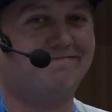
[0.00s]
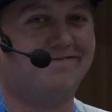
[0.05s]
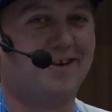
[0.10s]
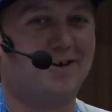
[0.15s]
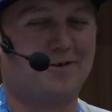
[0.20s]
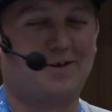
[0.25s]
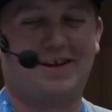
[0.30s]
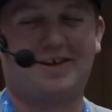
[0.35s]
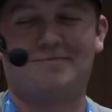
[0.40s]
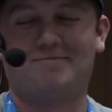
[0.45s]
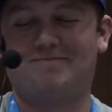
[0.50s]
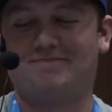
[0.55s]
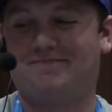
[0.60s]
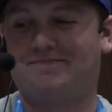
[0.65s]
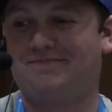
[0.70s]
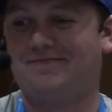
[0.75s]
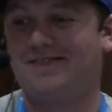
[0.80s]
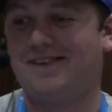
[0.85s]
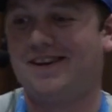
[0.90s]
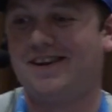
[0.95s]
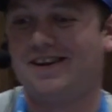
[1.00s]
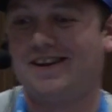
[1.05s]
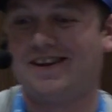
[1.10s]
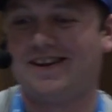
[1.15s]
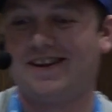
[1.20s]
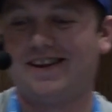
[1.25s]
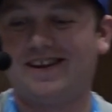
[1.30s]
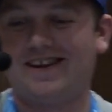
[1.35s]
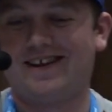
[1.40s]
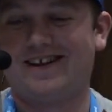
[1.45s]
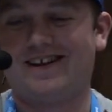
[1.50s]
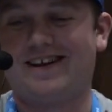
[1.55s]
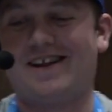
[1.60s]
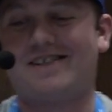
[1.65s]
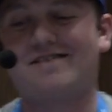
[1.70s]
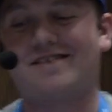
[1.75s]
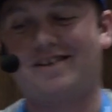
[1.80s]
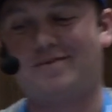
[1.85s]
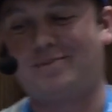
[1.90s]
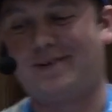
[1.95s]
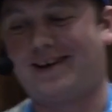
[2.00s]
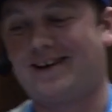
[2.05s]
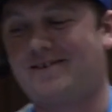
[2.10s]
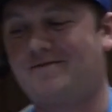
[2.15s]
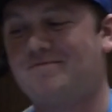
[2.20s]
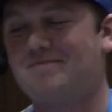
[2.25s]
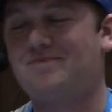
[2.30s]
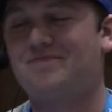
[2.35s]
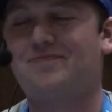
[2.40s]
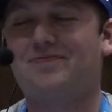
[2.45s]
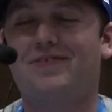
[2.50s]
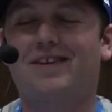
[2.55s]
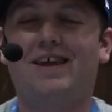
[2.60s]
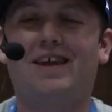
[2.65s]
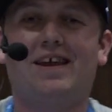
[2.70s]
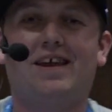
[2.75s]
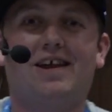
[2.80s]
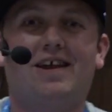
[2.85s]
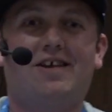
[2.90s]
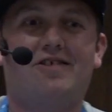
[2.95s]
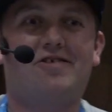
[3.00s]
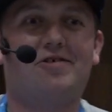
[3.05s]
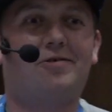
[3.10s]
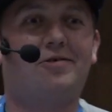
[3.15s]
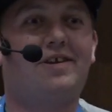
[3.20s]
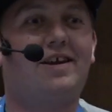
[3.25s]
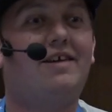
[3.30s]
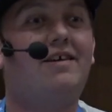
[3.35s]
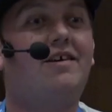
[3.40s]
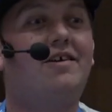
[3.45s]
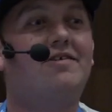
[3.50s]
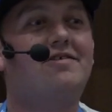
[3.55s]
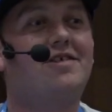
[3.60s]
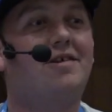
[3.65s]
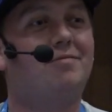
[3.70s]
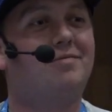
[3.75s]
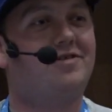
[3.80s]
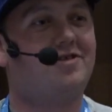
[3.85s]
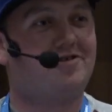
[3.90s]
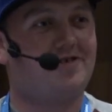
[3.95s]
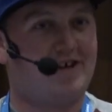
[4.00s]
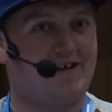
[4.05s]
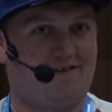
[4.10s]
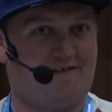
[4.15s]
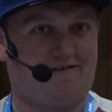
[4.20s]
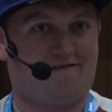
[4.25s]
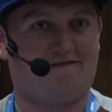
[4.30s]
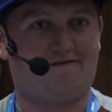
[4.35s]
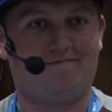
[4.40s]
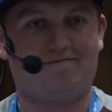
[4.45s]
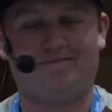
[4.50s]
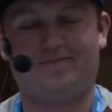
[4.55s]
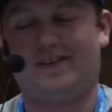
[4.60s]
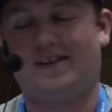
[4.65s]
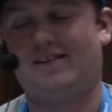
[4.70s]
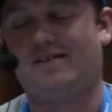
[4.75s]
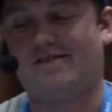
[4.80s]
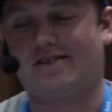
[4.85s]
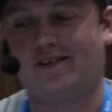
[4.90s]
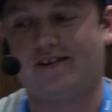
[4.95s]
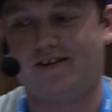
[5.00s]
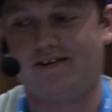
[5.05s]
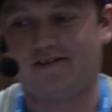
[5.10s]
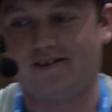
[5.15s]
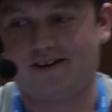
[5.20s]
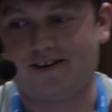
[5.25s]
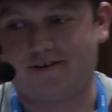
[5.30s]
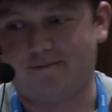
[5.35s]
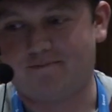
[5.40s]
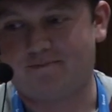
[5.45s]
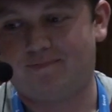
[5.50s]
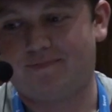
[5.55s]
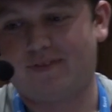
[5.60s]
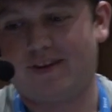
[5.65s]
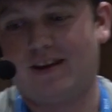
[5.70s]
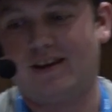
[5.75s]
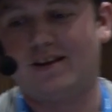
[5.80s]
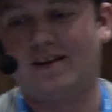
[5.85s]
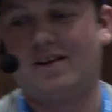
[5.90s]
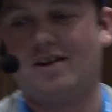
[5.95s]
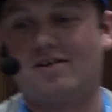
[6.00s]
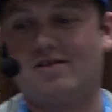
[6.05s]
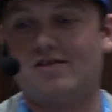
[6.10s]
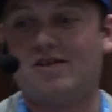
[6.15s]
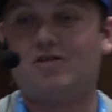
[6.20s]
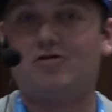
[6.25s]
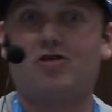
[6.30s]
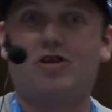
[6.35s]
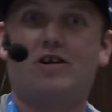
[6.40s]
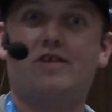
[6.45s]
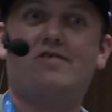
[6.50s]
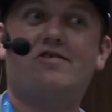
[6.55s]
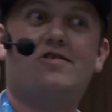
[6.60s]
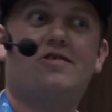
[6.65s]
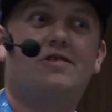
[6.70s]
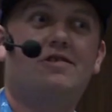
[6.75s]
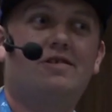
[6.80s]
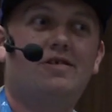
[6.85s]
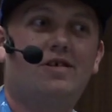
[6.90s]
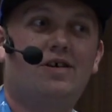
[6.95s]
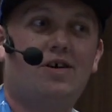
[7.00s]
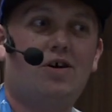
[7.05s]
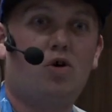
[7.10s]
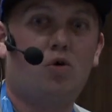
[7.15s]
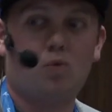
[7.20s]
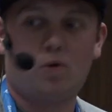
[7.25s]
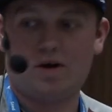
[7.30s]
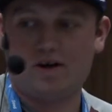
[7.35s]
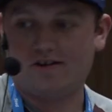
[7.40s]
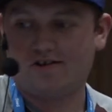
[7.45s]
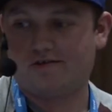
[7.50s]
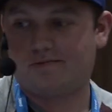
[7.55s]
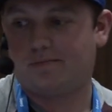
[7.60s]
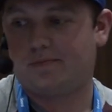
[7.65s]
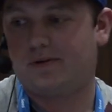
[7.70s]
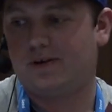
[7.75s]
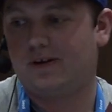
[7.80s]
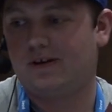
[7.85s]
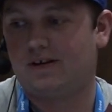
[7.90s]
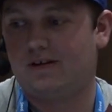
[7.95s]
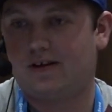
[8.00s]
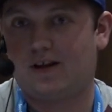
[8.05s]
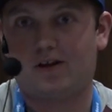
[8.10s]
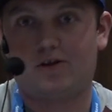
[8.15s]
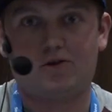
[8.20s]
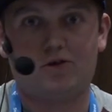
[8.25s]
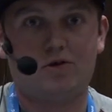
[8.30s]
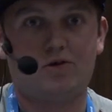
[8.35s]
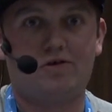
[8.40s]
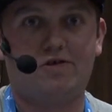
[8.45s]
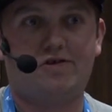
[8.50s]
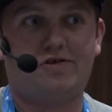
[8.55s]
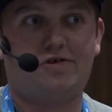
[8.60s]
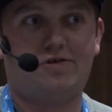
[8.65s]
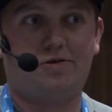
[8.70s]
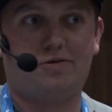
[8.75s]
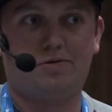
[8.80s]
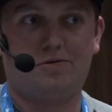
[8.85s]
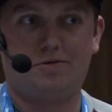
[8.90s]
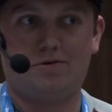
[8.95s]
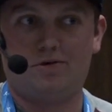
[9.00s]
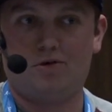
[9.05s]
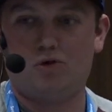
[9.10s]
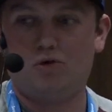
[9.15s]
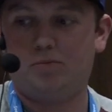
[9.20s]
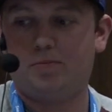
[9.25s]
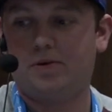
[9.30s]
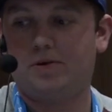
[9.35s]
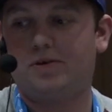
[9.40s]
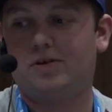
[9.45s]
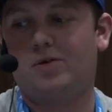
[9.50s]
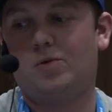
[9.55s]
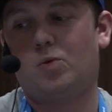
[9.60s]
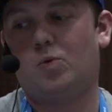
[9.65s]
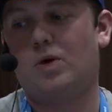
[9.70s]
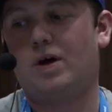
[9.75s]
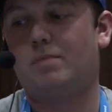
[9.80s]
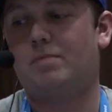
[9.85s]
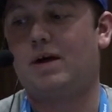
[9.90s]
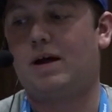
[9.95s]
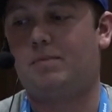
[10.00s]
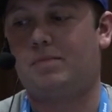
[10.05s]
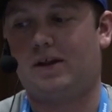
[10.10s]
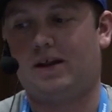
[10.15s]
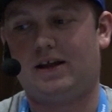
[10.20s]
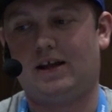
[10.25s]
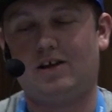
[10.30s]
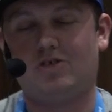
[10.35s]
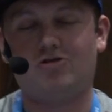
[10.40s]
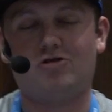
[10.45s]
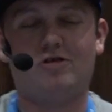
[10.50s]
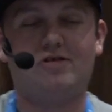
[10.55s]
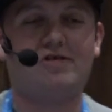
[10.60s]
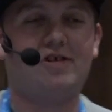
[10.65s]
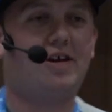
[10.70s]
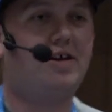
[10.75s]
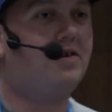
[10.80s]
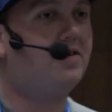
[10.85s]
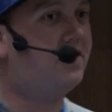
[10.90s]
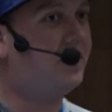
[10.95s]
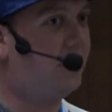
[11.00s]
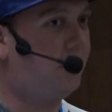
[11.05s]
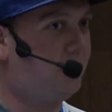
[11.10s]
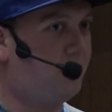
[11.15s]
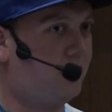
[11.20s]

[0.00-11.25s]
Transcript: Okay. Let's get back. So there are some trends in security, such as OWASP that turns to Open Web Application Security